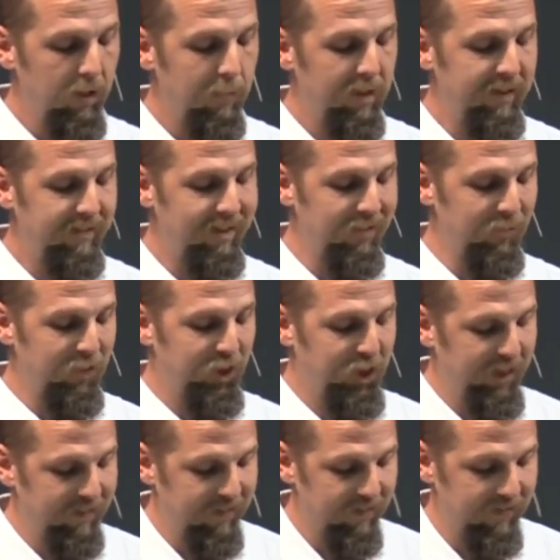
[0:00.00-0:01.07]
But it says when
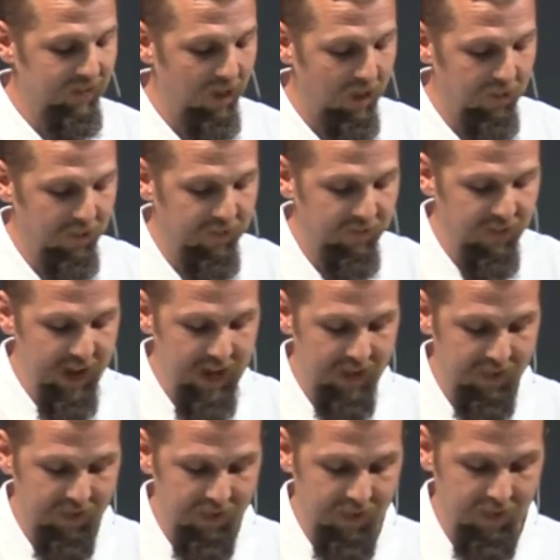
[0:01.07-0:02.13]
Jesus saw their
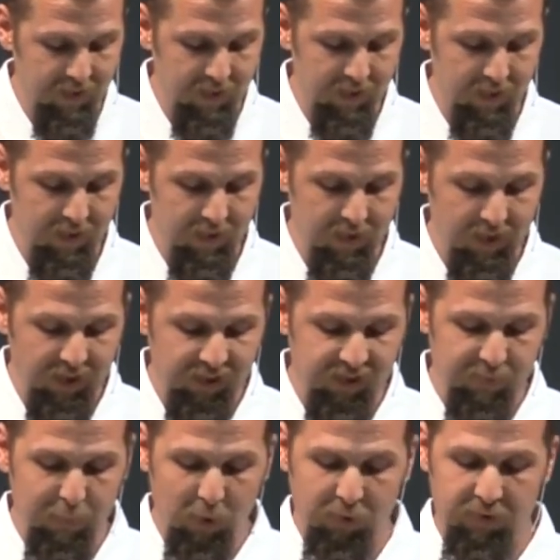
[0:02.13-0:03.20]
faith, he
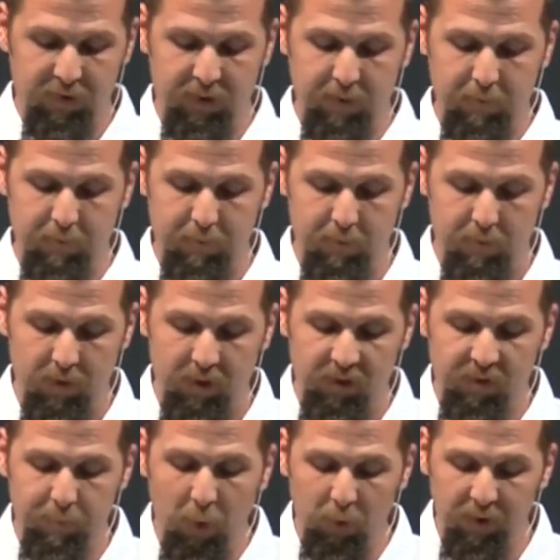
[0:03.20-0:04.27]
spoke to them. He
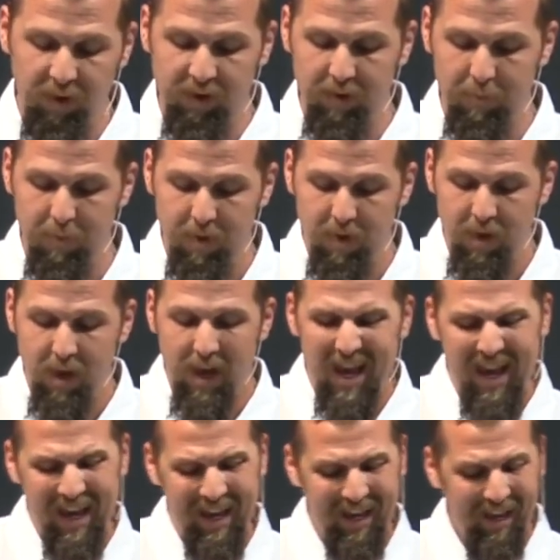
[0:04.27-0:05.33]
spoke to him.
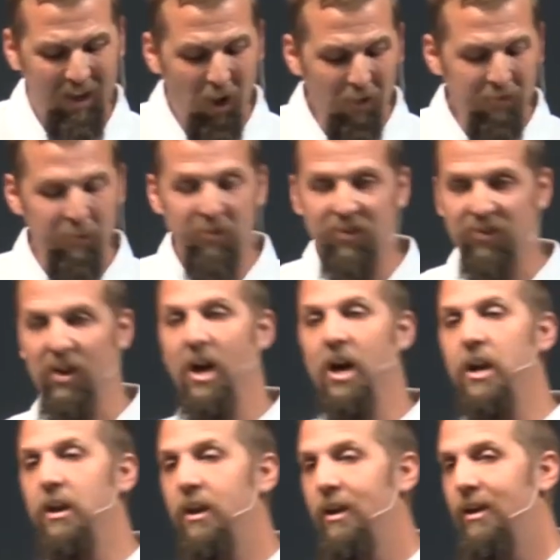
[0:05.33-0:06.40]
He calls him
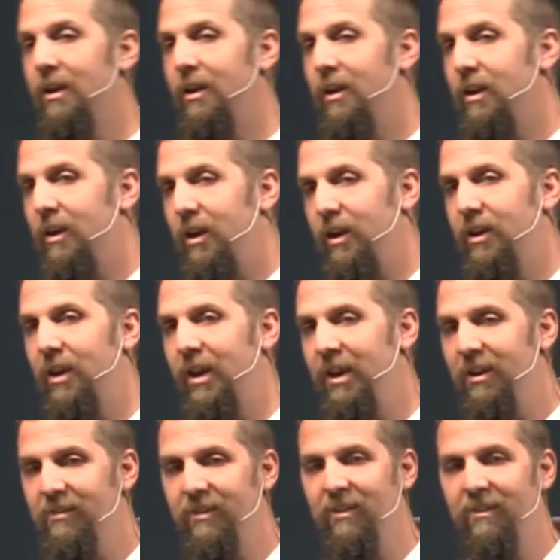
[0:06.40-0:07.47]
son. He, he
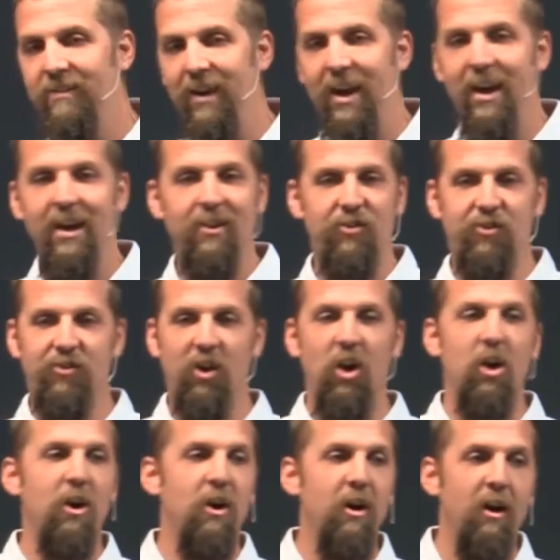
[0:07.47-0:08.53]
doesn't say
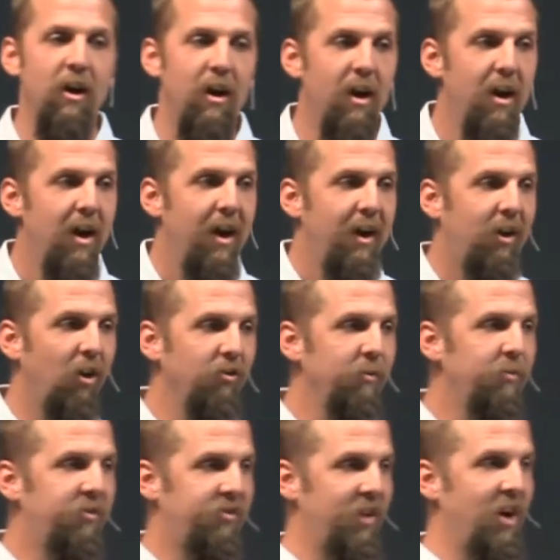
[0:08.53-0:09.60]
sir, he calls him
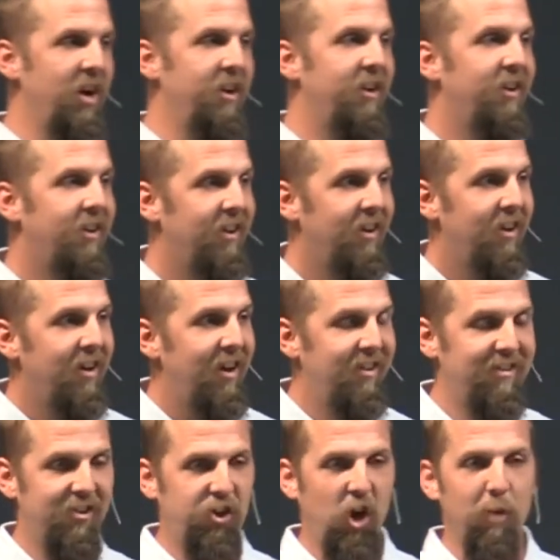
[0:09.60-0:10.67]
son. It's
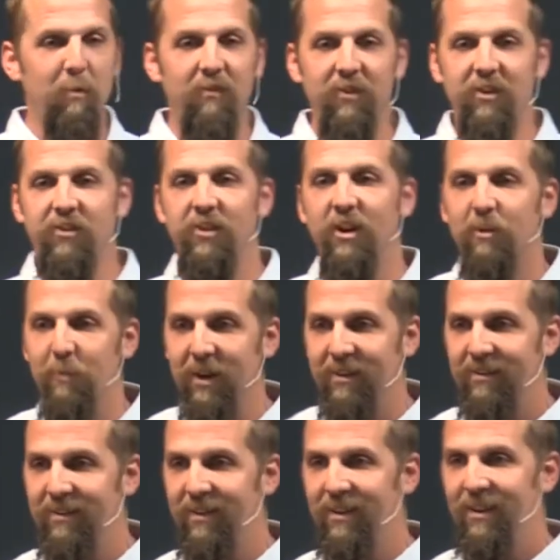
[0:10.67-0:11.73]
a term of endearment,
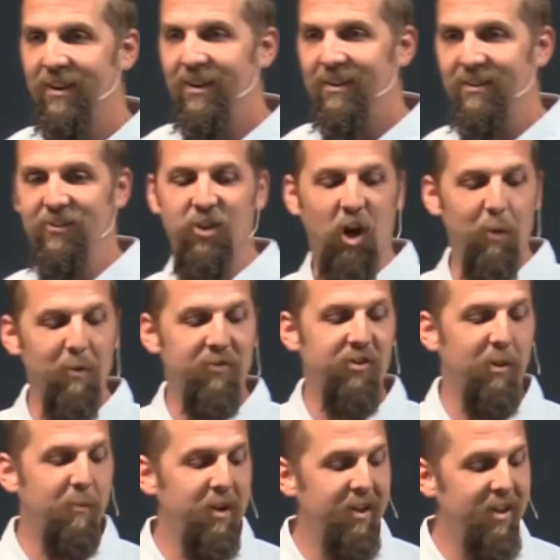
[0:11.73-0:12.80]
it's a term of
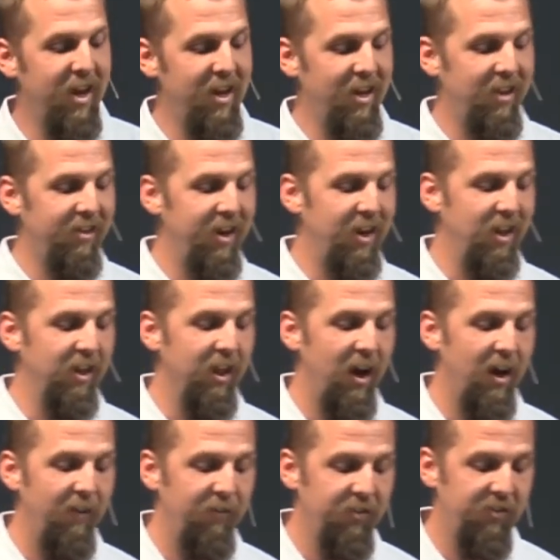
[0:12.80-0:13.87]
somebody that he, that he
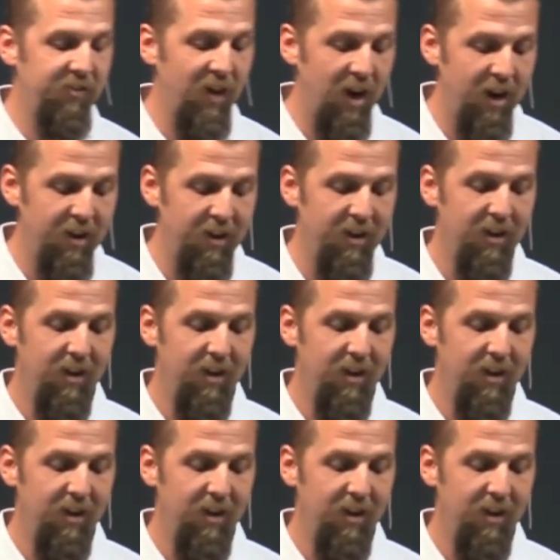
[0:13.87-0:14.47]
loves. Son,